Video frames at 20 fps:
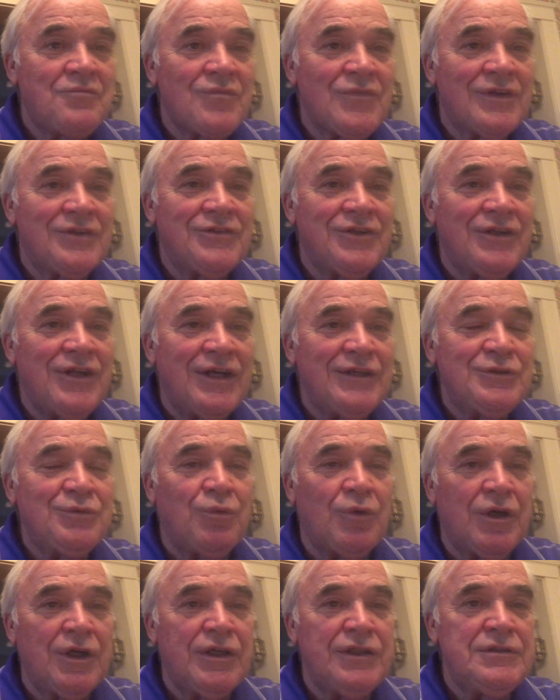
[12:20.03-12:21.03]
It's a nice
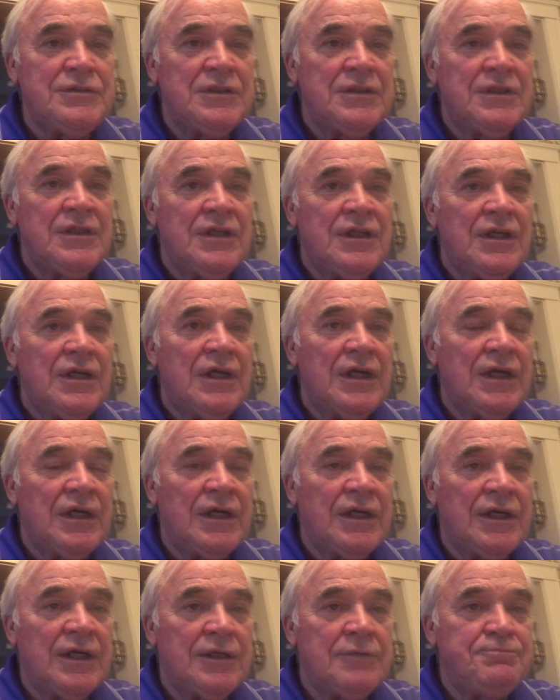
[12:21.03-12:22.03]
wine.
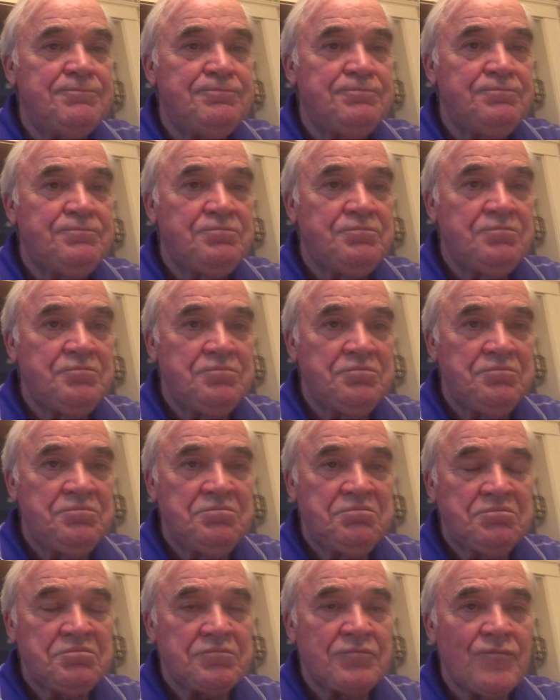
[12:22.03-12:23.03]

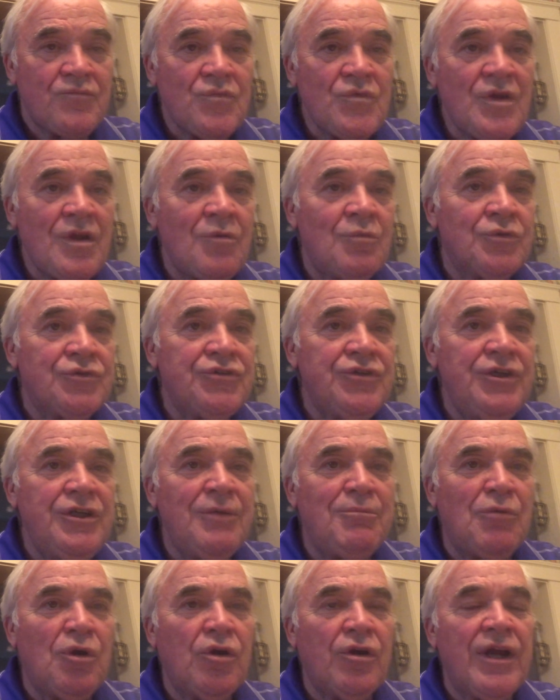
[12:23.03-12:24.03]
We'll see you
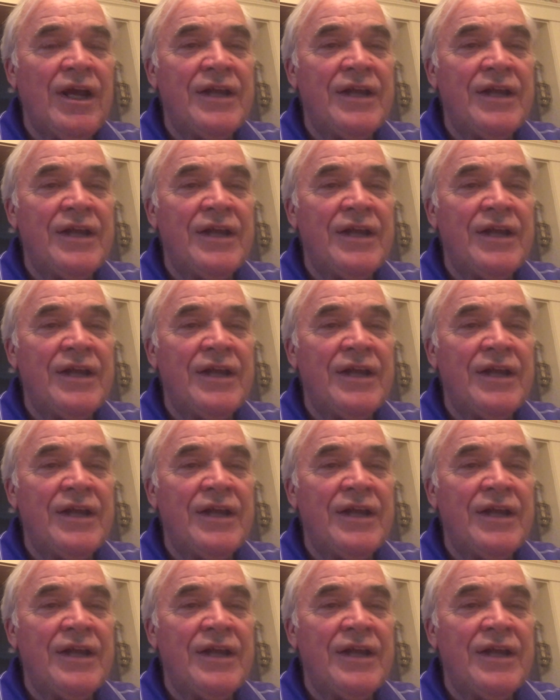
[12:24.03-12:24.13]
tomorrow.